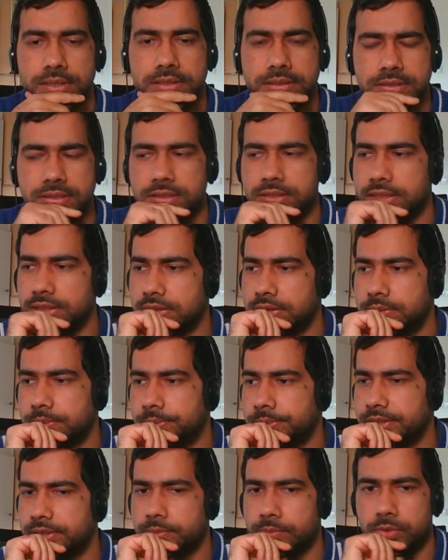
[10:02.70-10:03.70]
that's then
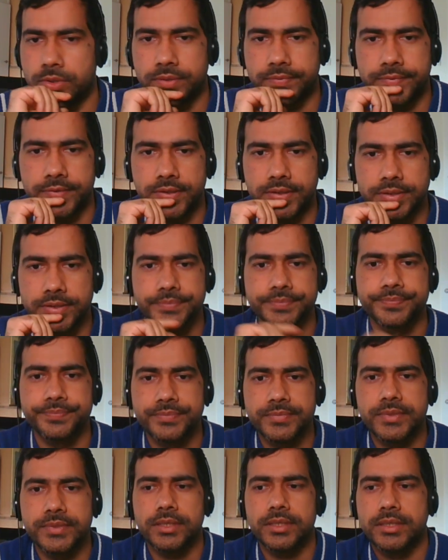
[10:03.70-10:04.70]
a bit more difficult.
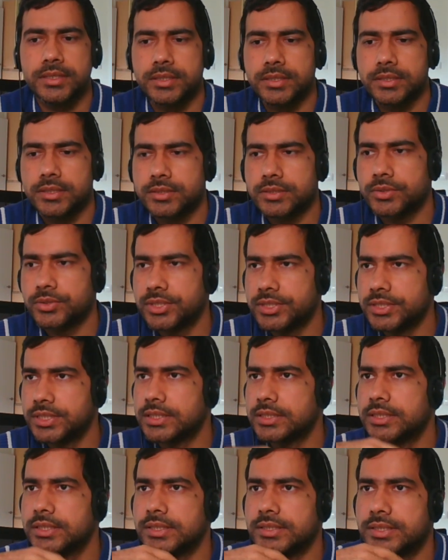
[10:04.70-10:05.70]
So these
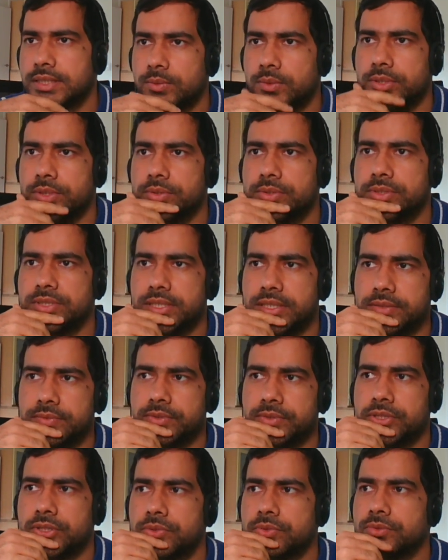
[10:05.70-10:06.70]
are things I wanted to share
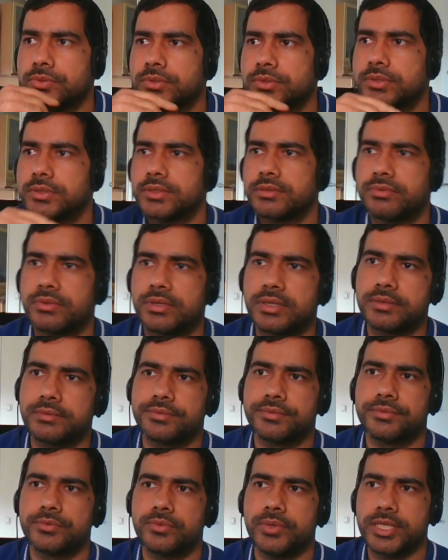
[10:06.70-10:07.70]
with you. If you
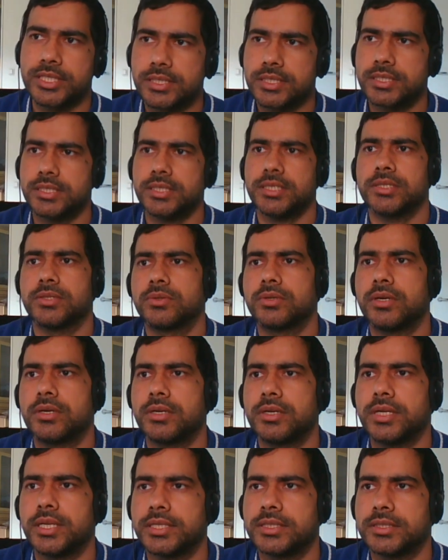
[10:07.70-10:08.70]
have questions, do
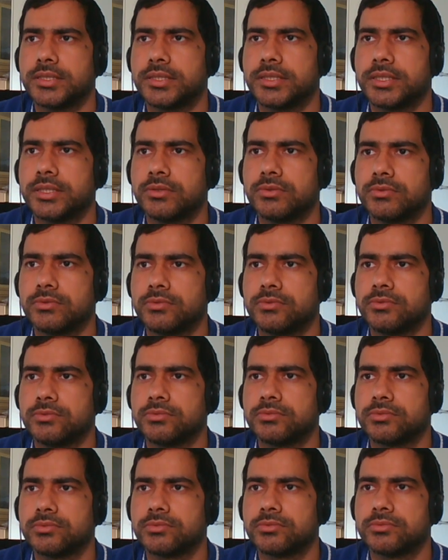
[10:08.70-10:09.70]
not hesitate to
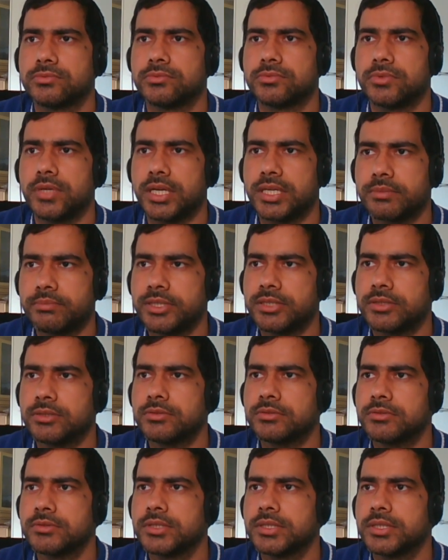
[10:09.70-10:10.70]
let me
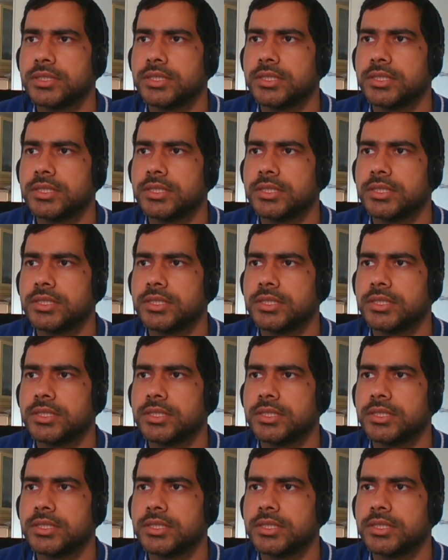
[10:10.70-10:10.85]
know.